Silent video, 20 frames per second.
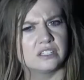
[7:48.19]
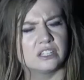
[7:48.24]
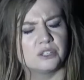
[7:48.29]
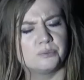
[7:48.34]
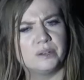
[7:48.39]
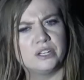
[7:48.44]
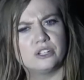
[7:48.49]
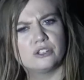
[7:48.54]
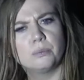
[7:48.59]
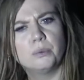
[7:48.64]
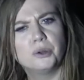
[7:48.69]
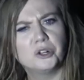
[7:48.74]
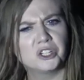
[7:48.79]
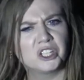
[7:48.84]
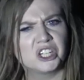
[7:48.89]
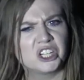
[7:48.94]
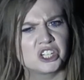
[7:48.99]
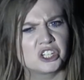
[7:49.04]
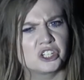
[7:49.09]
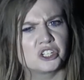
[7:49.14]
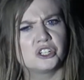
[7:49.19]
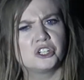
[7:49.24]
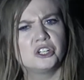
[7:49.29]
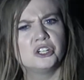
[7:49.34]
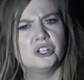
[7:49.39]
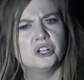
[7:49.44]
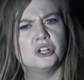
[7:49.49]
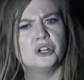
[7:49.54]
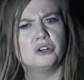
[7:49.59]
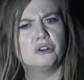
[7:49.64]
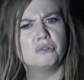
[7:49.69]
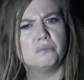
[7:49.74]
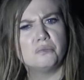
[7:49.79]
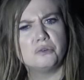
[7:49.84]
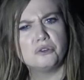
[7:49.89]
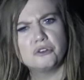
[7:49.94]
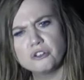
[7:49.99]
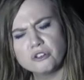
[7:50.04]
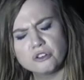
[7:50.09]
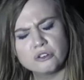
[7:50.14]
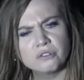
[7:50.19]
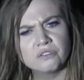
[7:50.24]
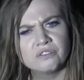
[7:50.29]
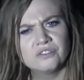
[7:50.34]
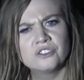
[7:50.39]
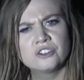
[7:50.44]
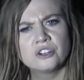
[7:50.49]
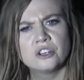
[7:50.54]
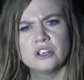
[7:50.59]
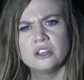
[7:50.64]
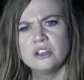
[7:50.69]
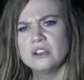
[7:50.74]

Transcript: has been demolished or moved?